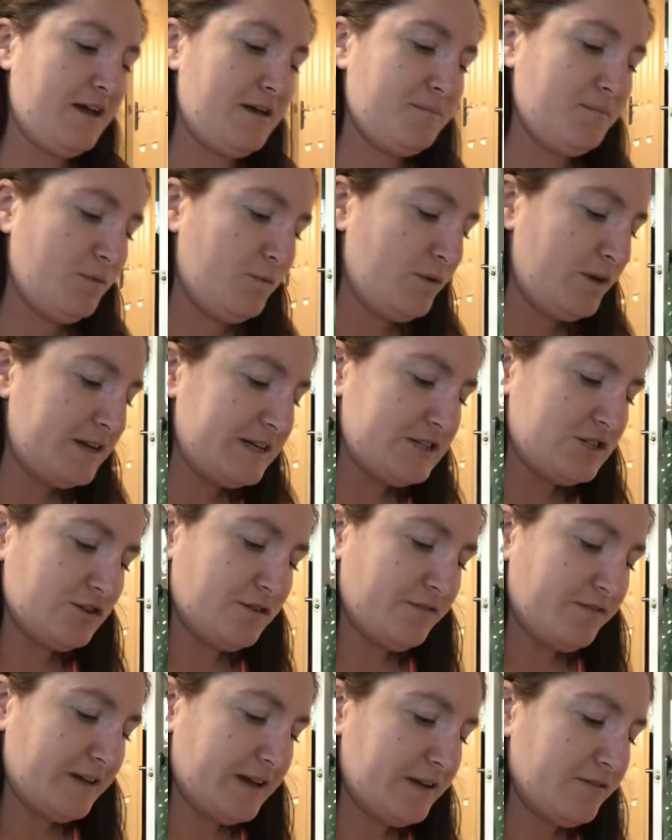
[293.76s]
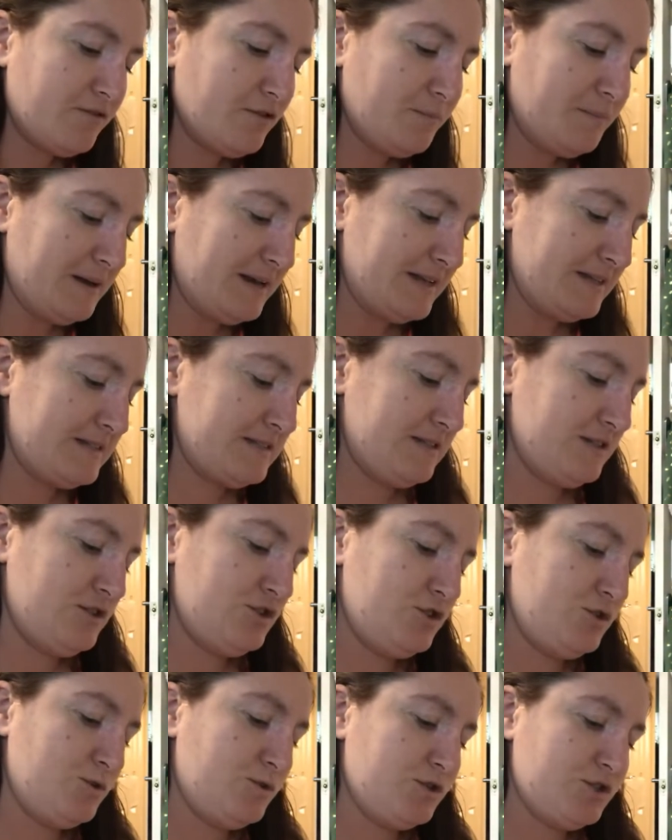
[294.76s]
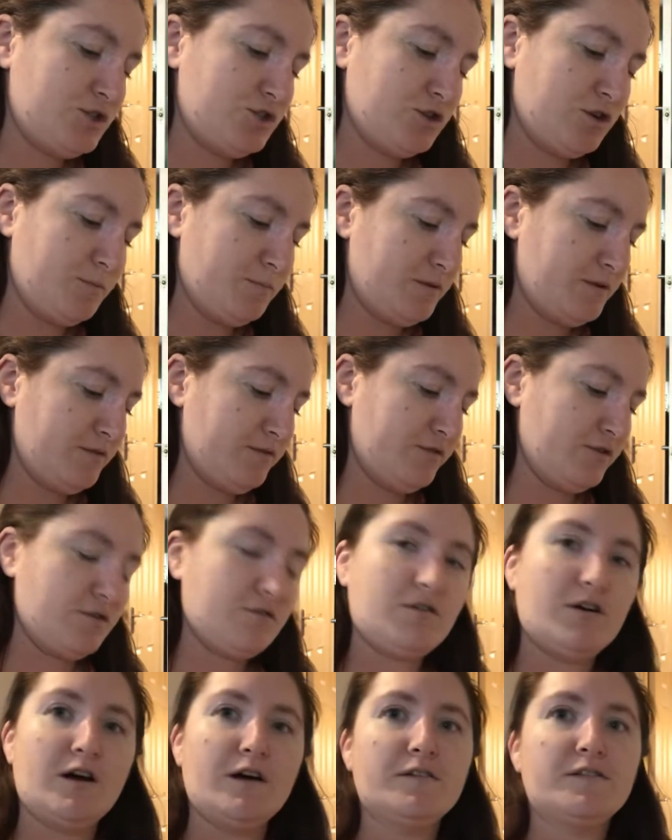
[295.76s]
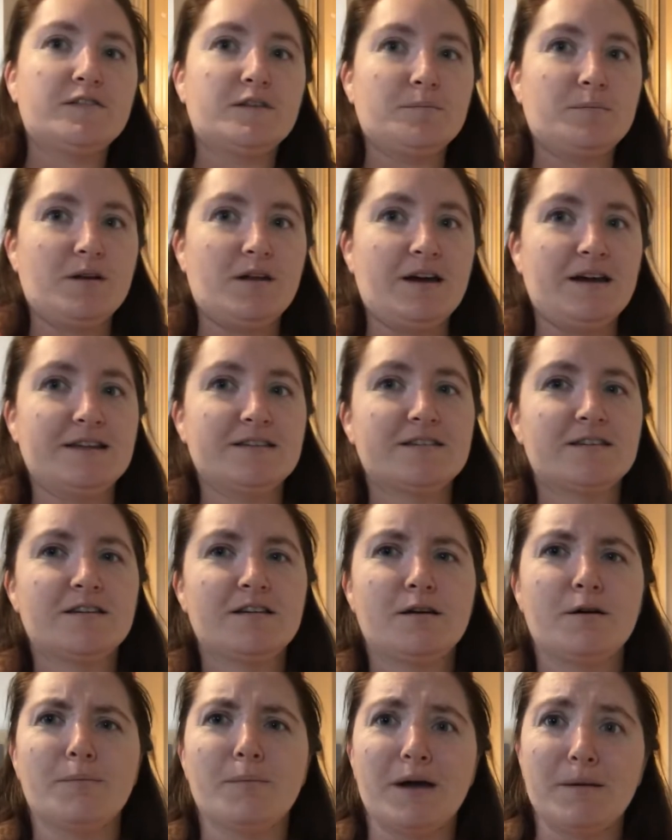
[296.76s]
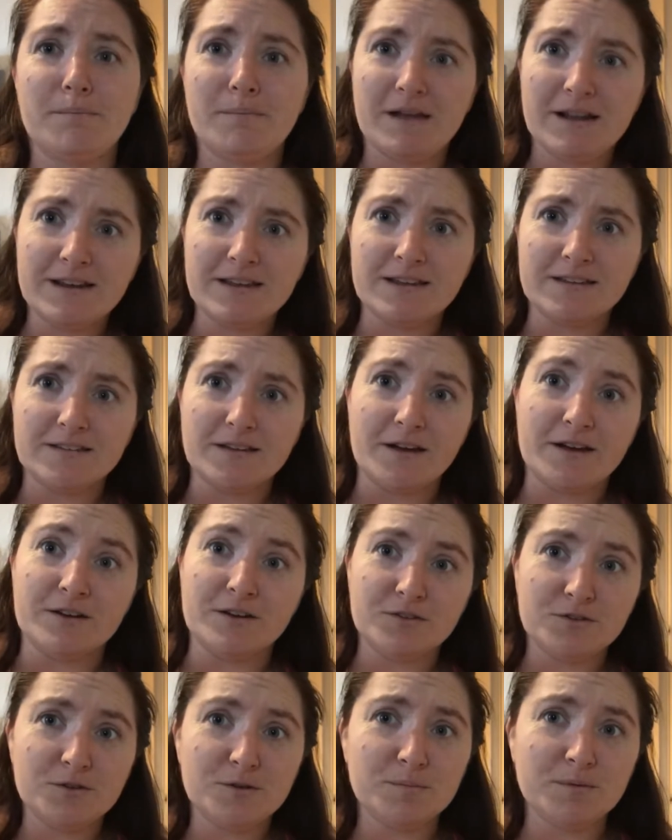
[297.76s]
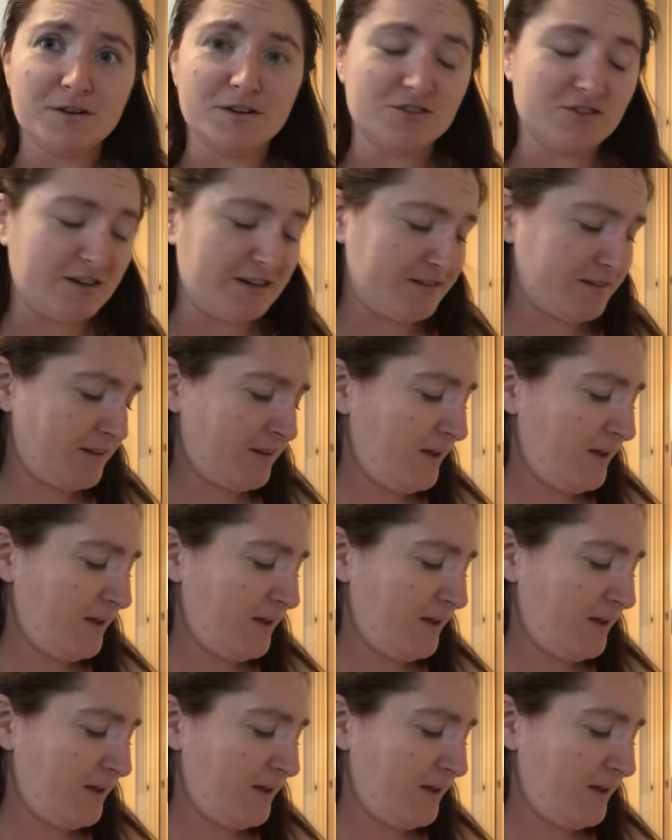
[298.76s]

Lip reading: What is your favourite place to shop for craft supplies? My belly is going, I do apologise.